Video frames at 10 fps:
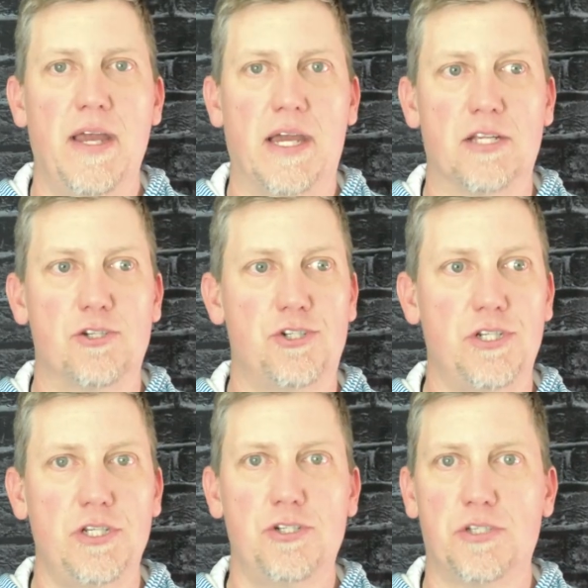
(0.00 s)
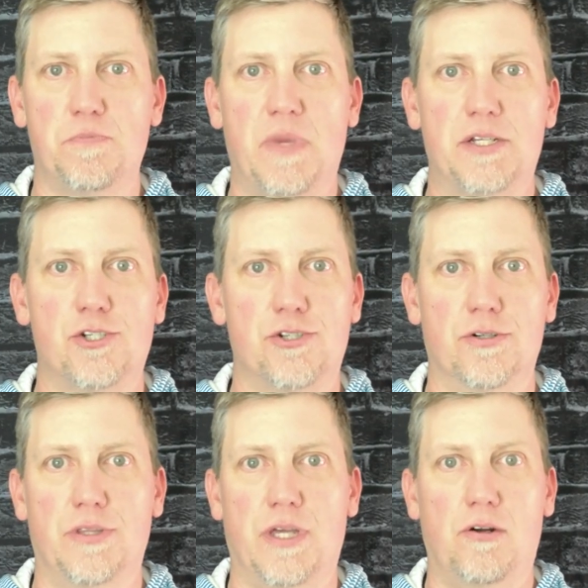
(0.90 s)
and she just makes
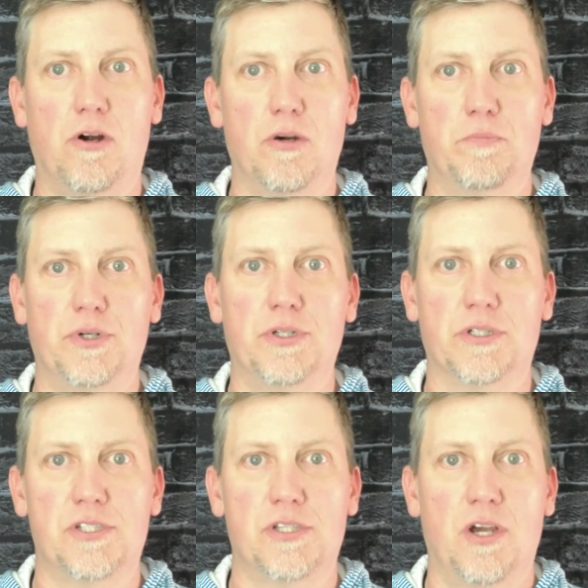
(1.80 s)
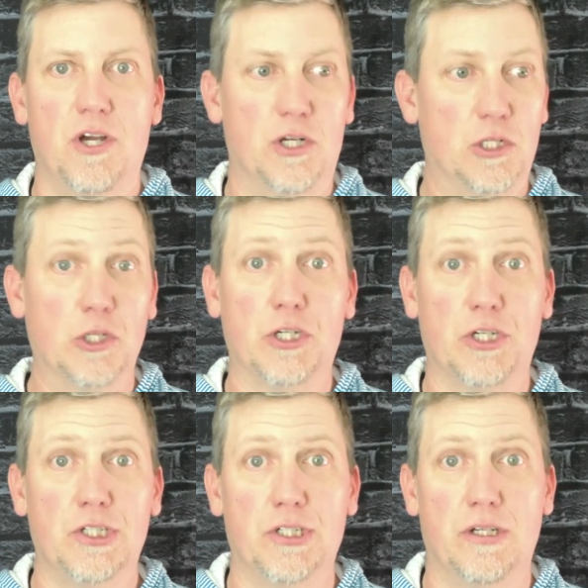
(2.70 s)
sure that our books look
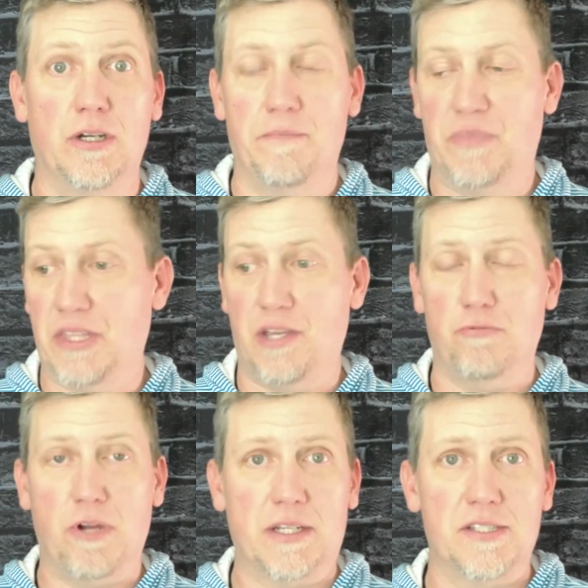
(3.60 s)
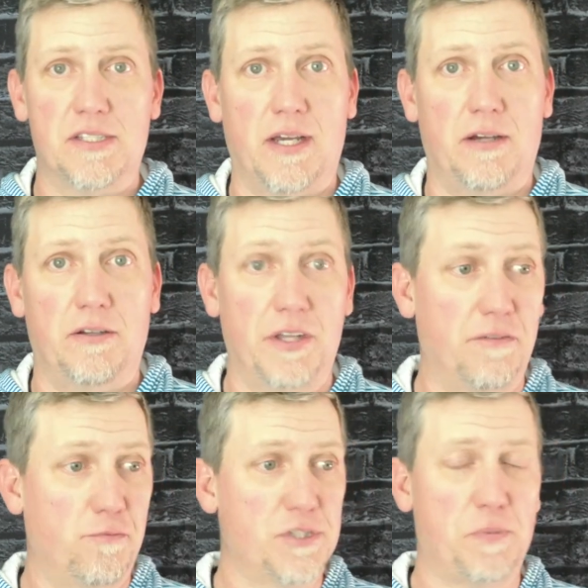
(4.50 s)
good, that they reconcile that
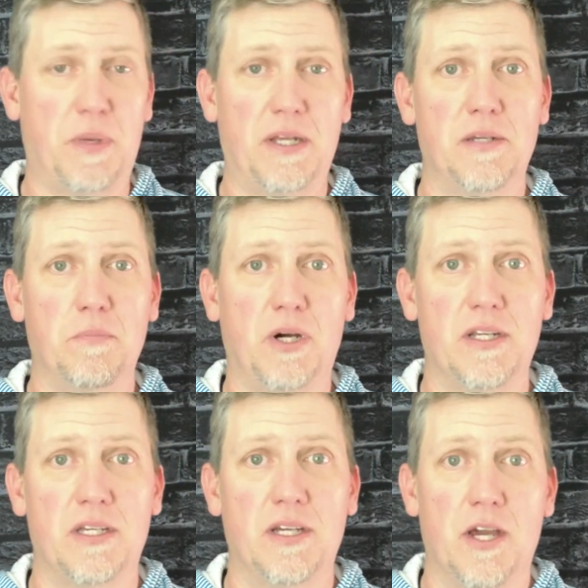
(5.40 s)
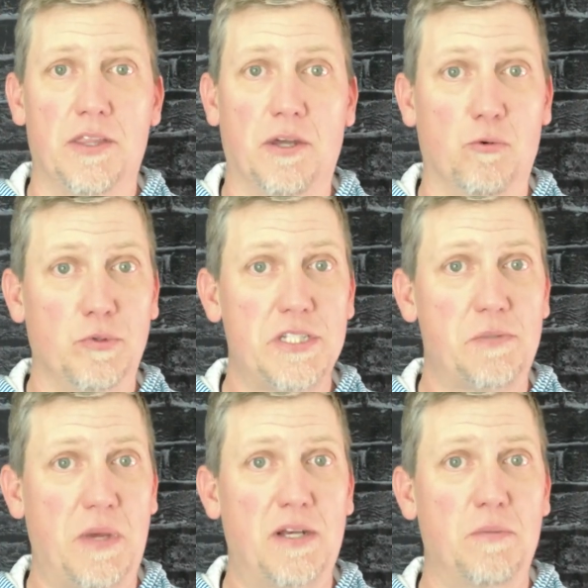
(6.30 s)
if we're spending money that we're only
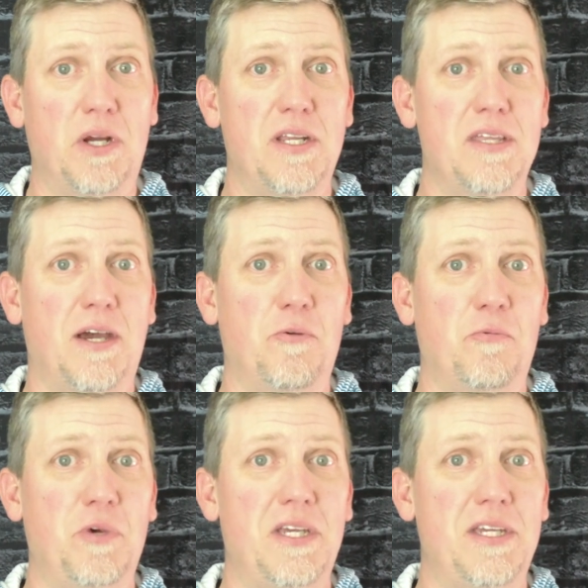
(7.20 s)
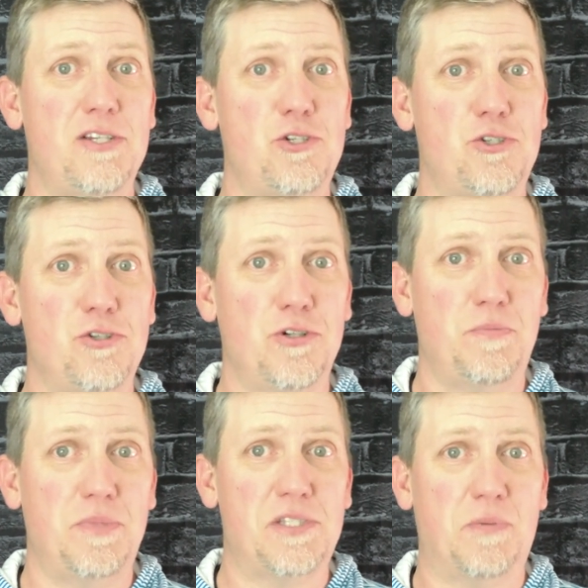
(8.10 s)
spending money that we should
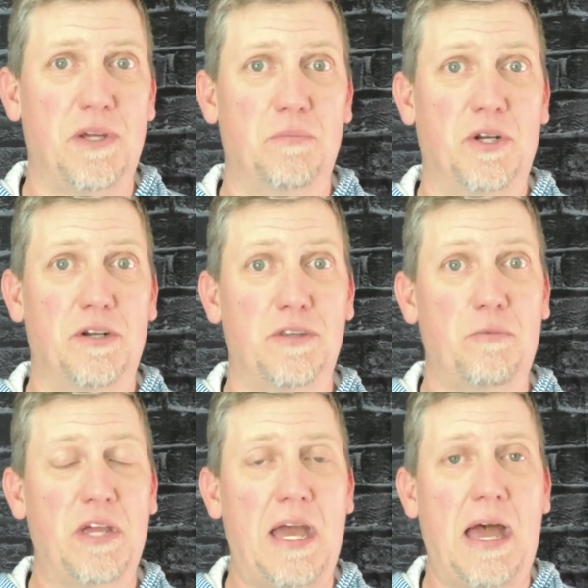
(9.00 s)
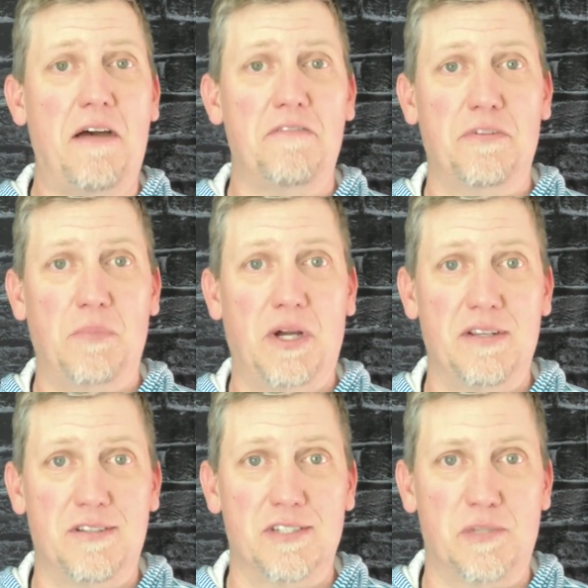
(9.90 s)
be spending money or that we have the money
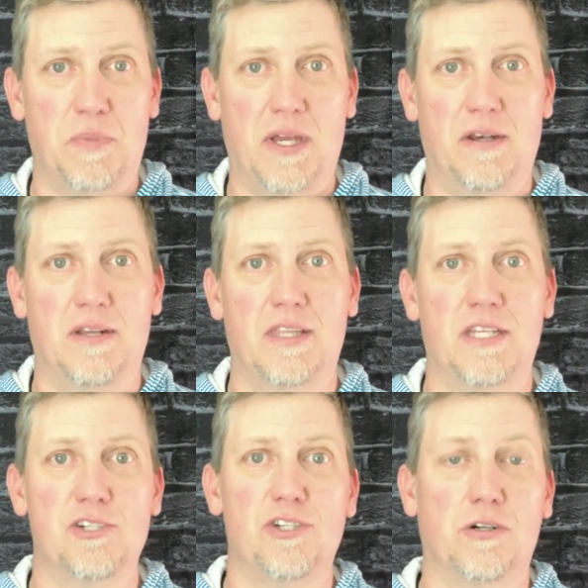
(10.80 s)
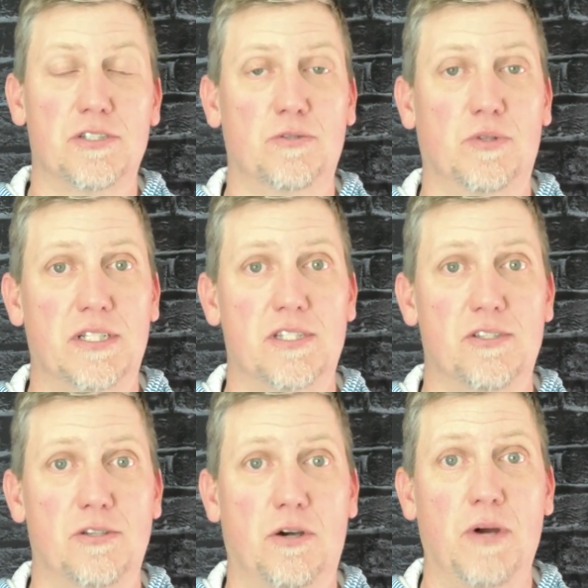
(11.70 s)
to spend and then she also lets us know